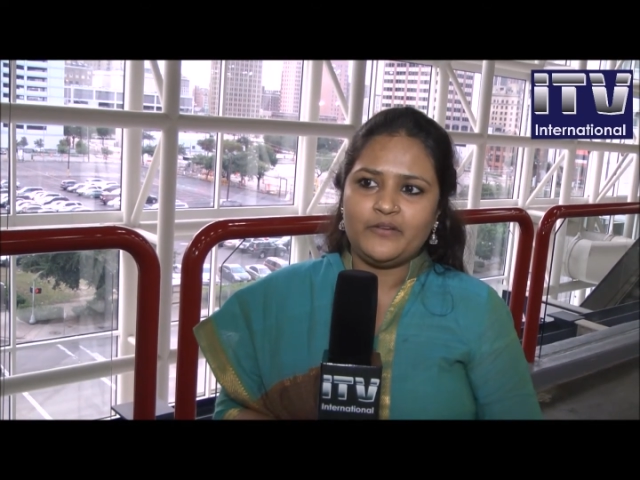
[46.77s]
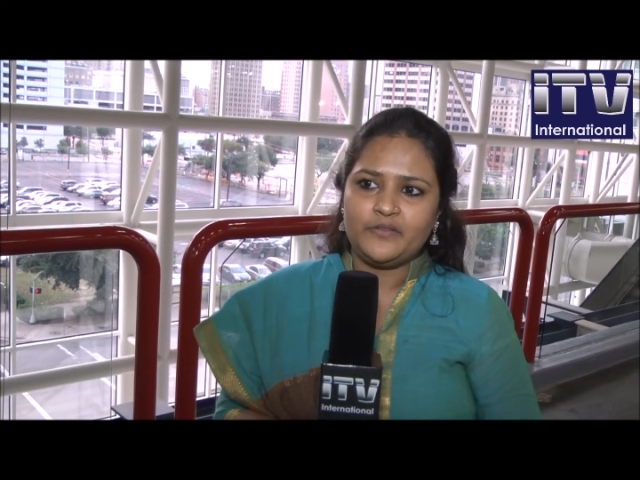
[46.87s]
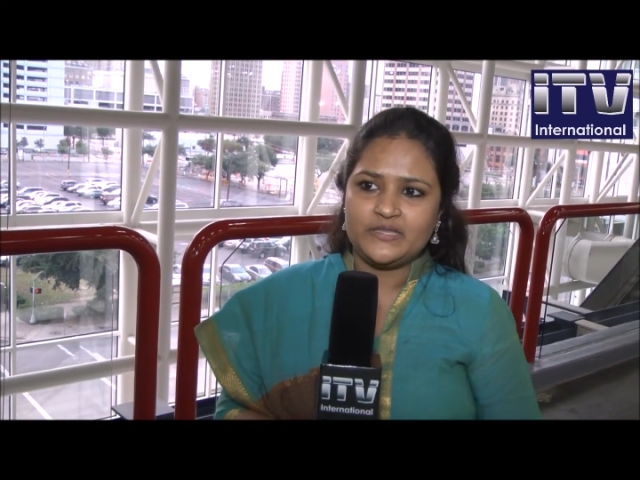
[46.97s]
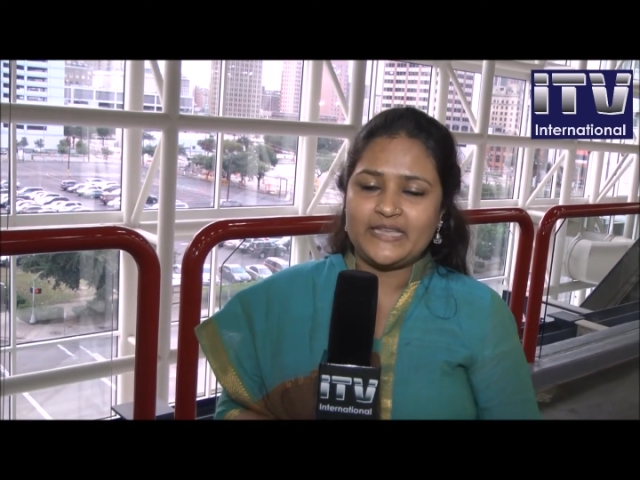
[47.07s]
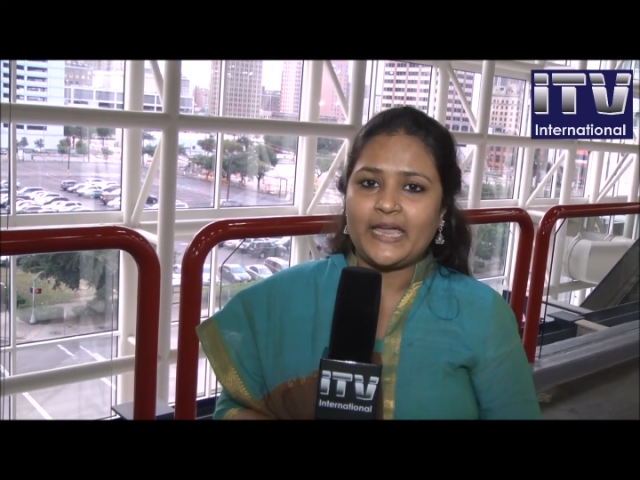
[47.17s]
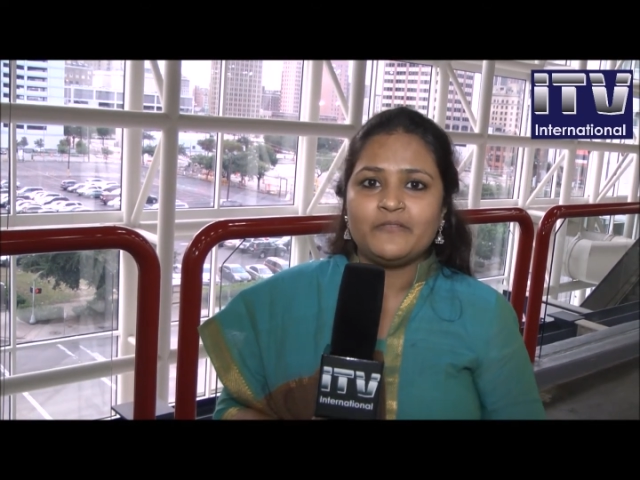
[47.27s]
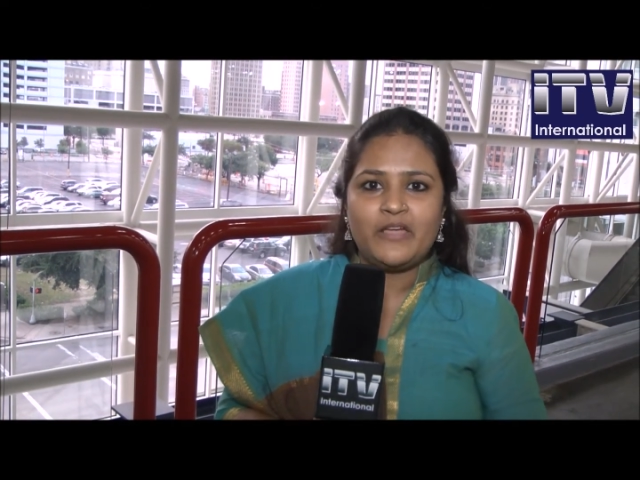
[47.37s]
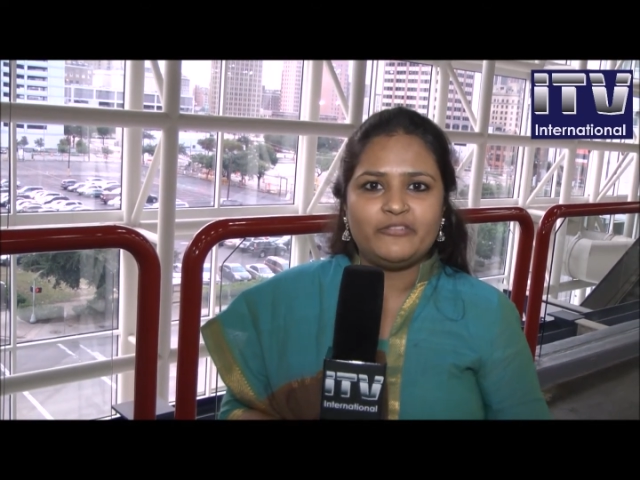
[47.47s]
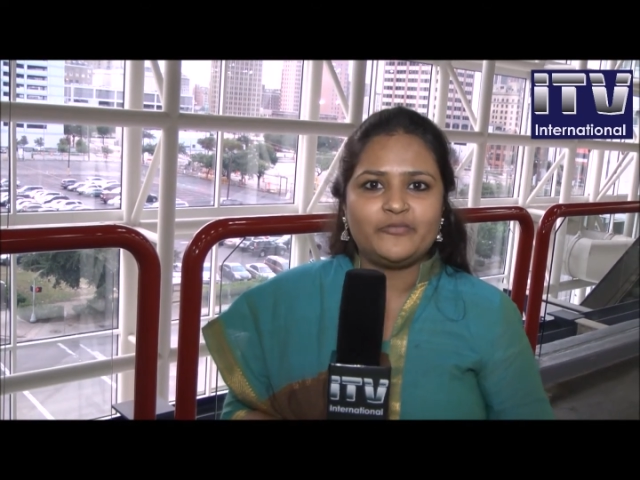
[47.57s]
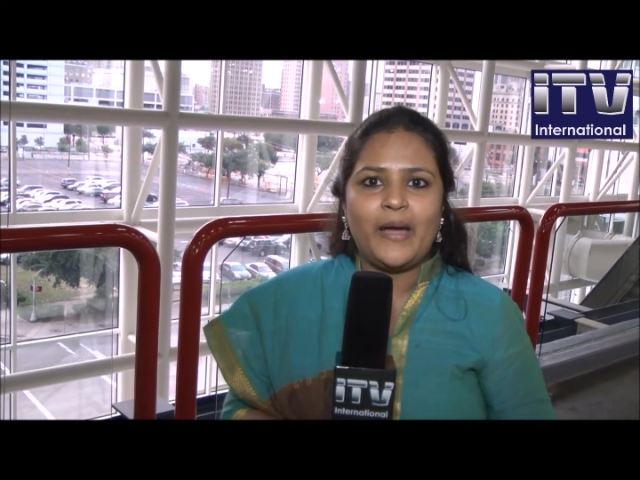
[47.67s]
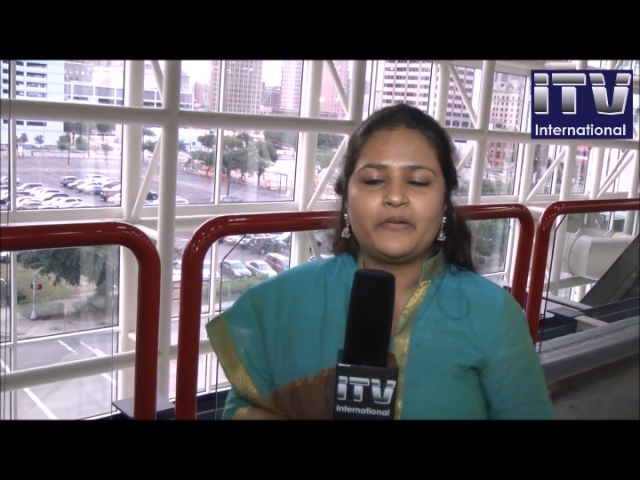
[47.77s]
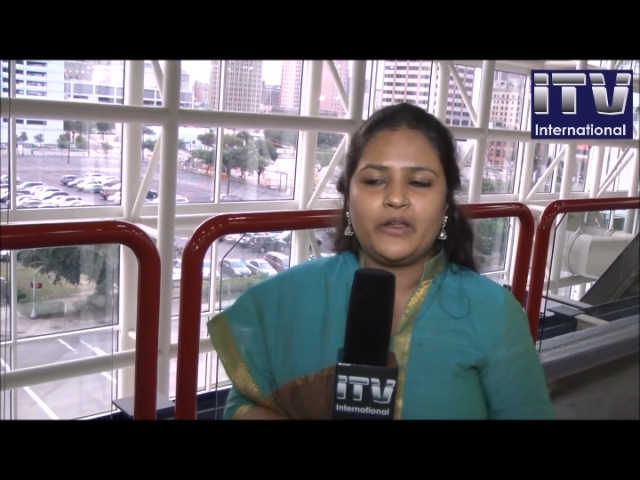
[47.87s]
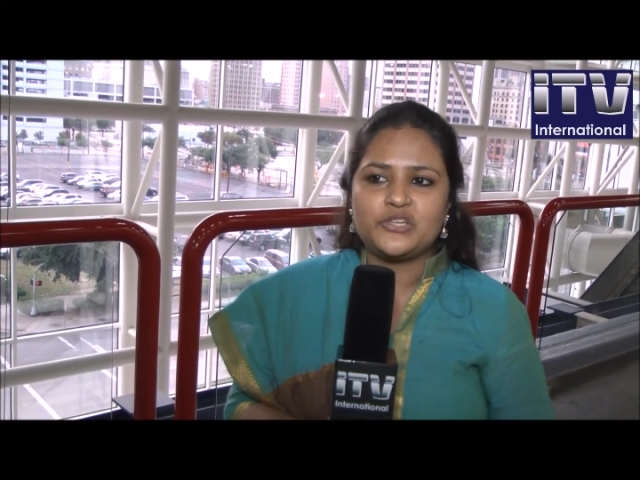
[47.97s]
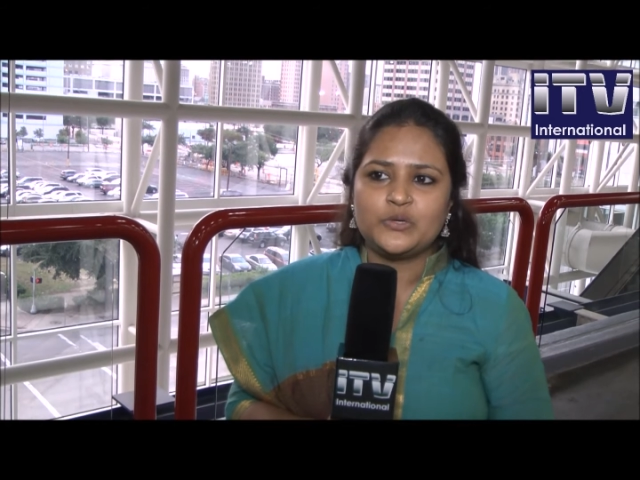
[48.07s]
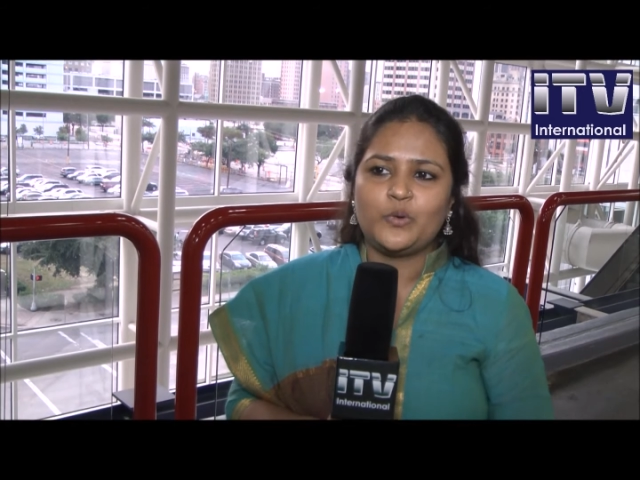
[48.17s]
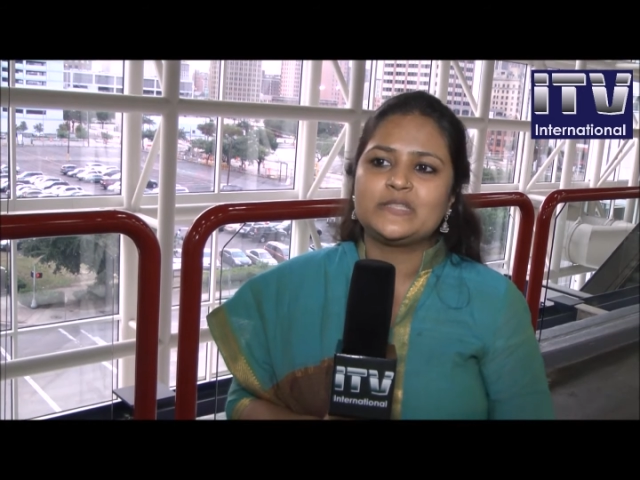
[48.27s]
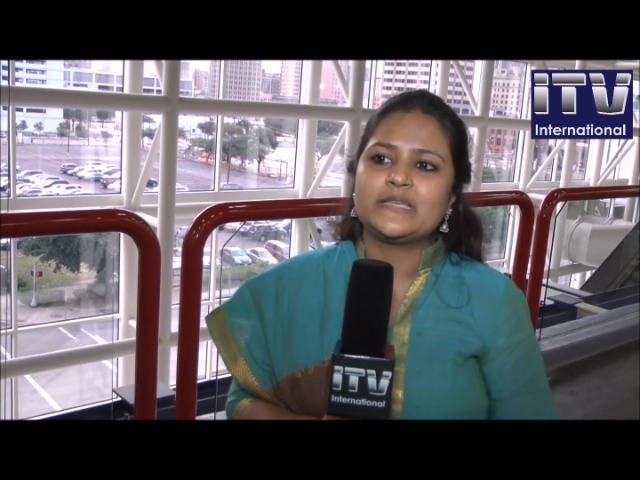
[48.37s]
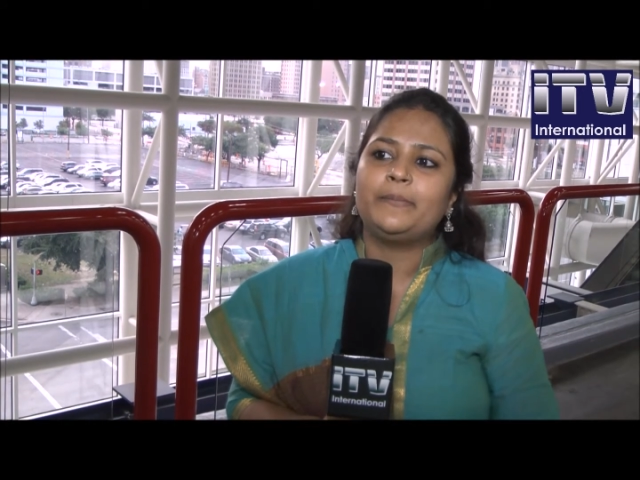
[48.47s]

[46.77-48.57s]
after the second wave of migration was